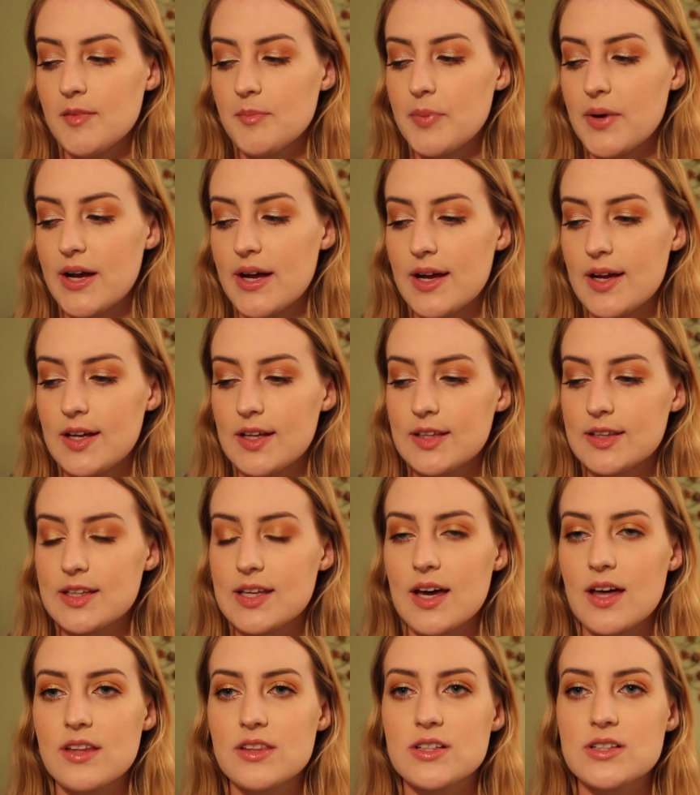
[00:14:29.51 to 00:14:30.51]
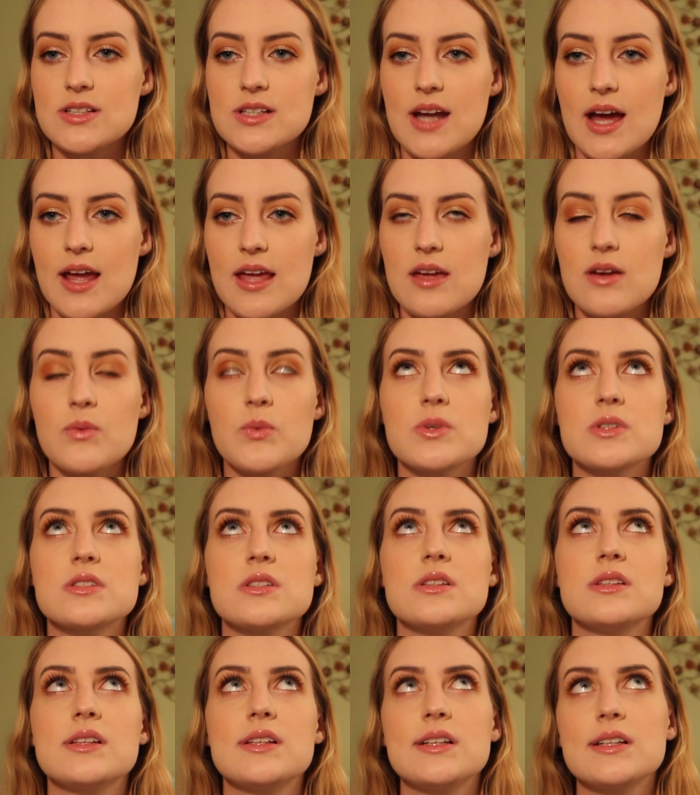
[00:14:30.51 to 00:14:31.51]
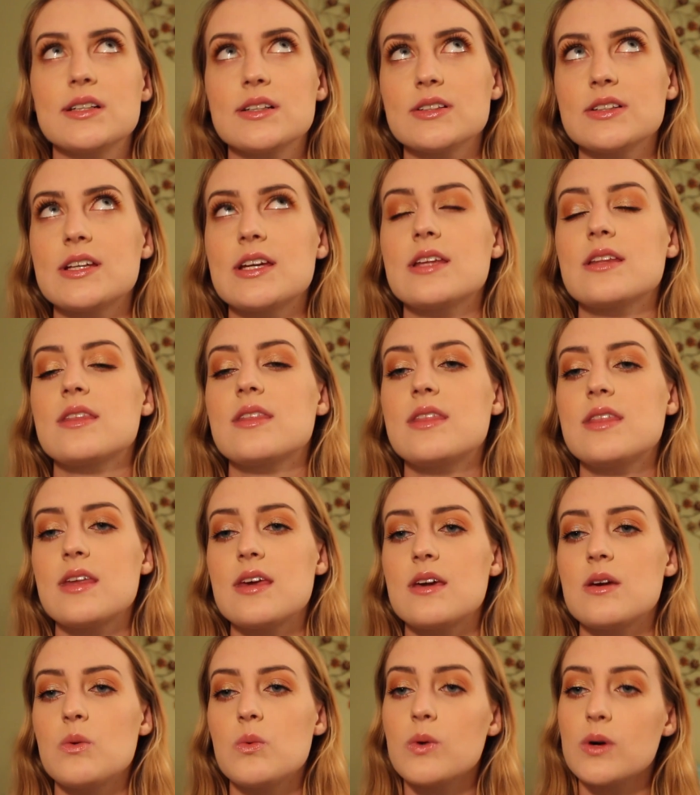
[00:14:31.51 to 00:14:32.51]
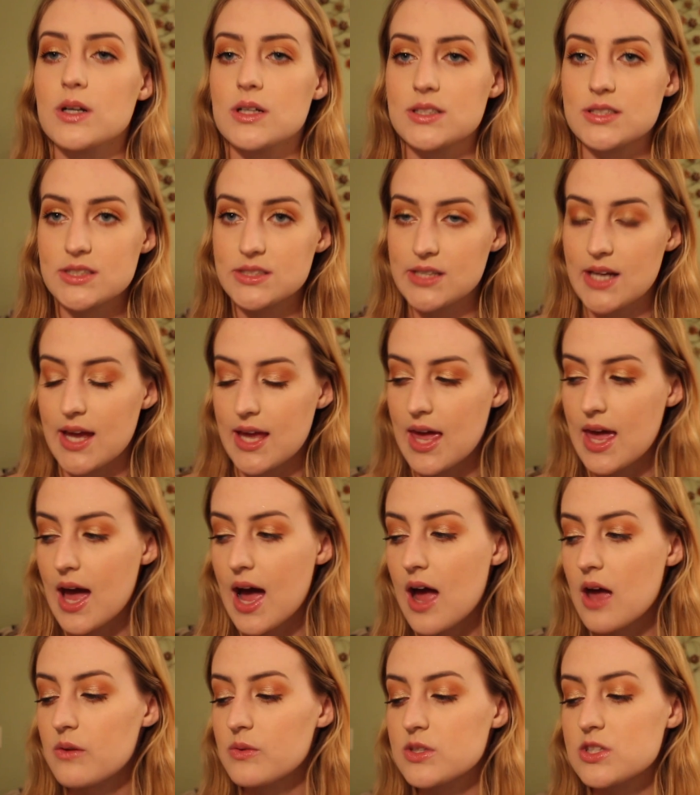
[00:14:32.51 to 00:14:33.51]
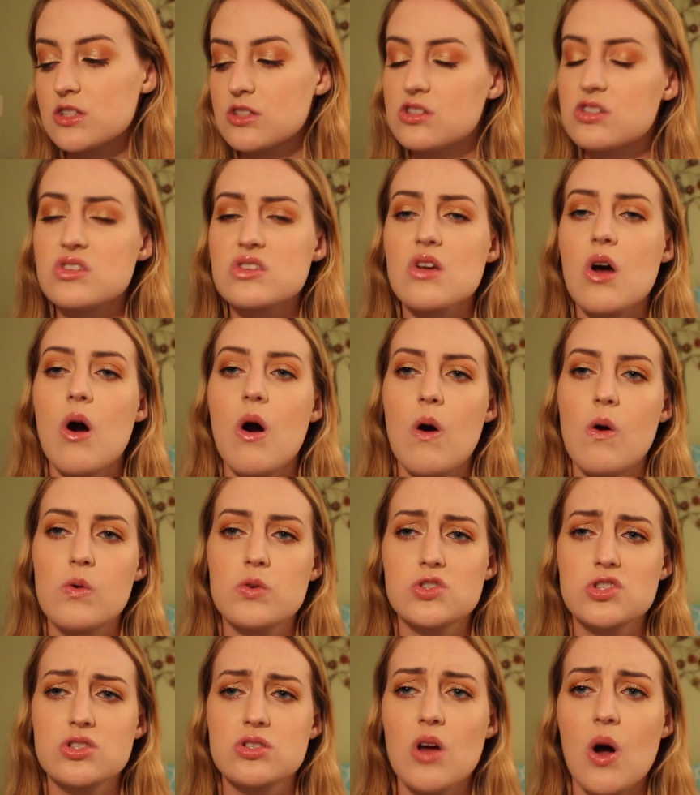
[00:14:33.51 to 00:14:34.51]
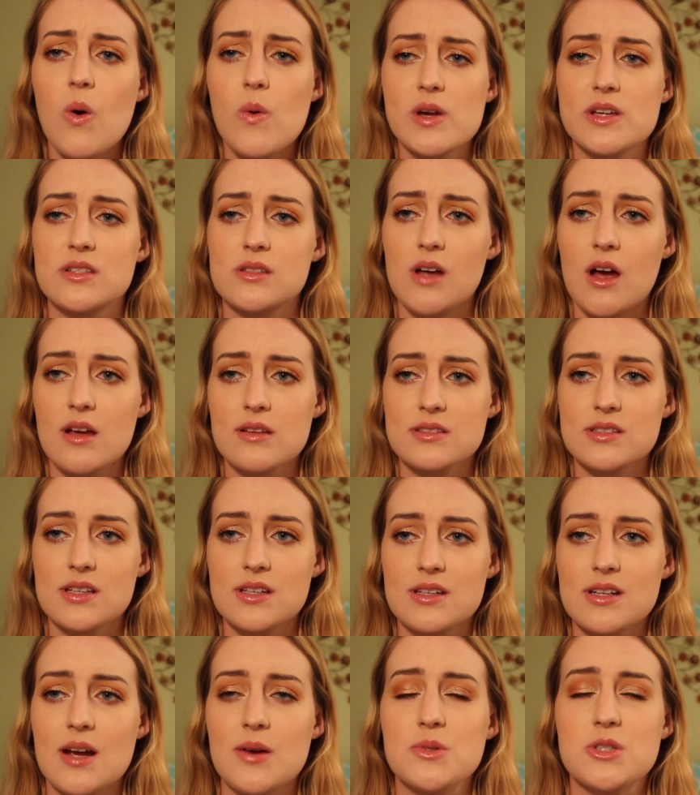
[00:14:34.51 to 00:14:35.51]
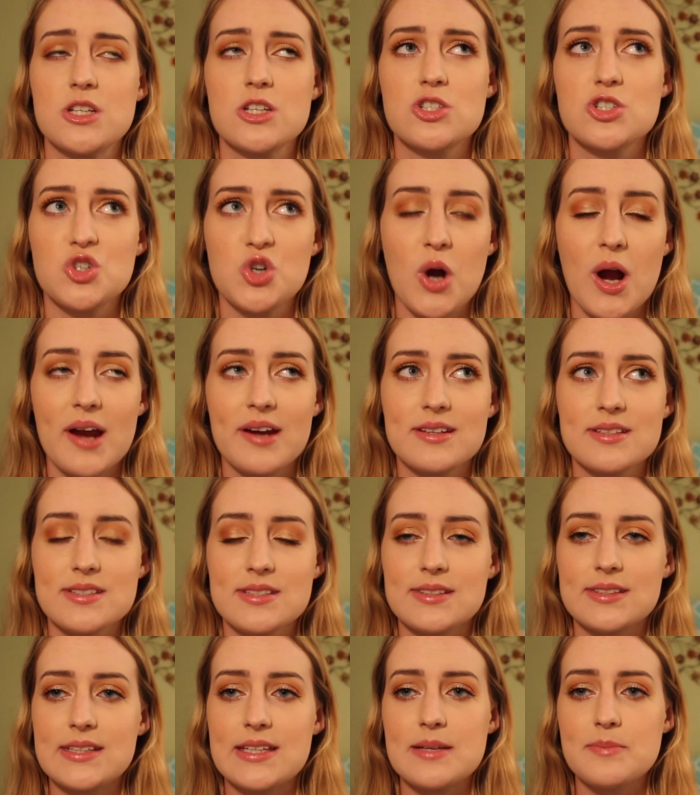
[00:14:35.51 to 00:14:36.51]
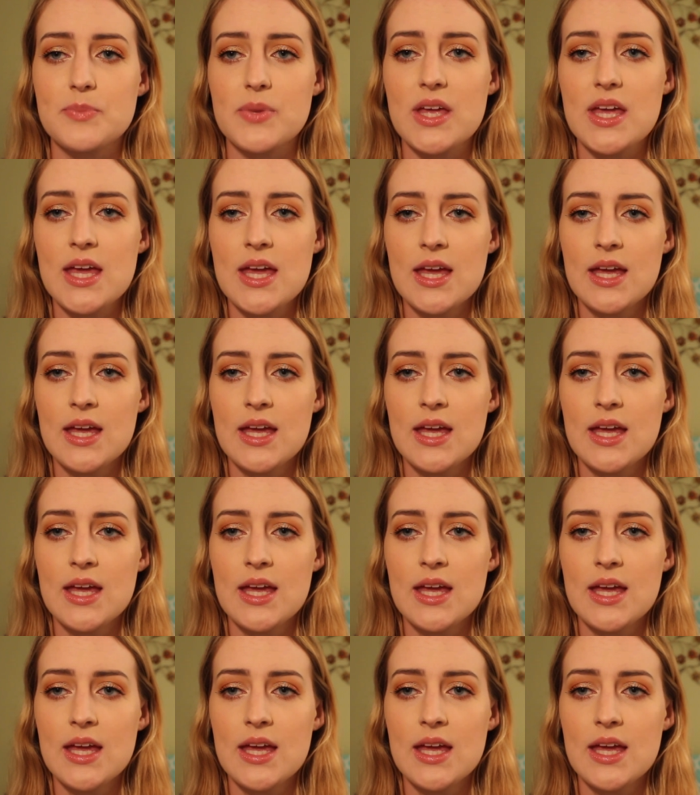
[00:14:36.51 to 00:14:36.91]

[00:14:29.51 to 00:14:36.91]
But the other night was literally the worst night. I was so exhausted, and I was just trying to sleep,